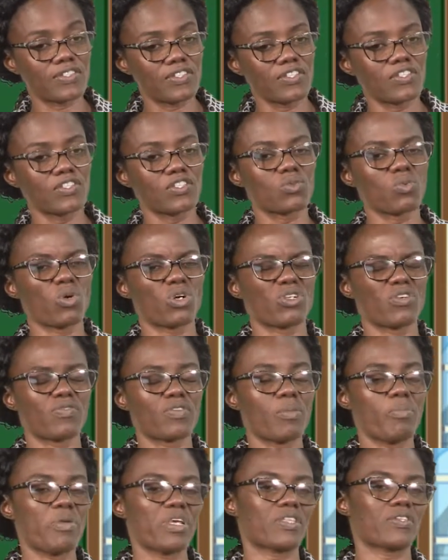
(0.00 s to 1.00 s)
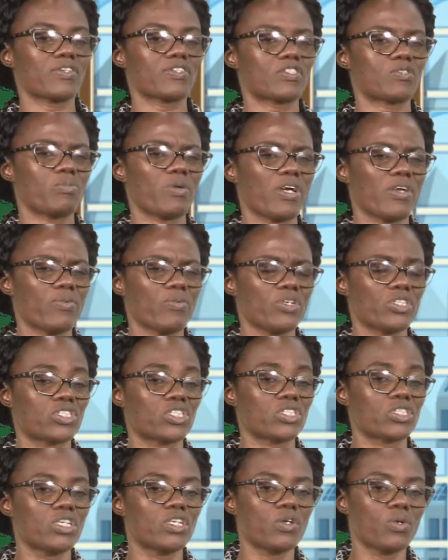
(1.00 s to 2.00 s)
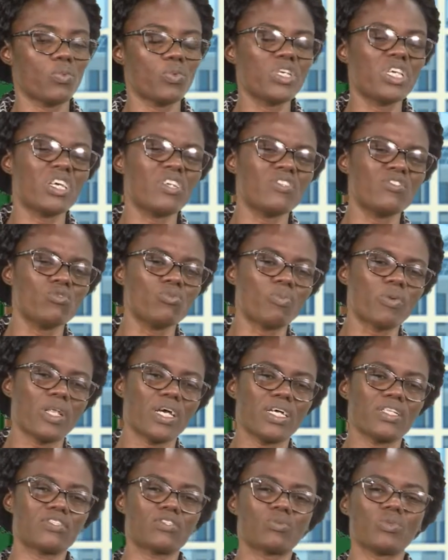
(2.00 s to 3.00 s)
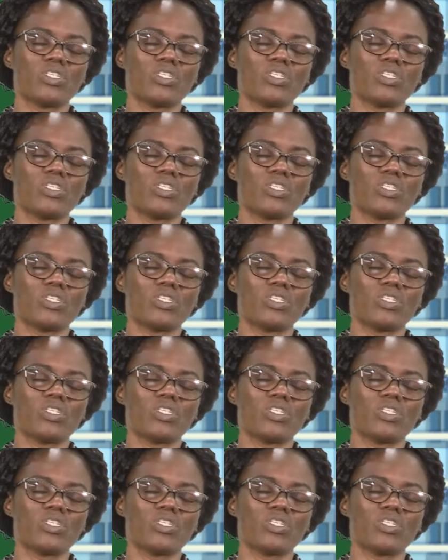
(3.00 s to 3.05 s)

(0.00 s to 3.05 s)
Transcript: This is one of the methods by which we get new plants,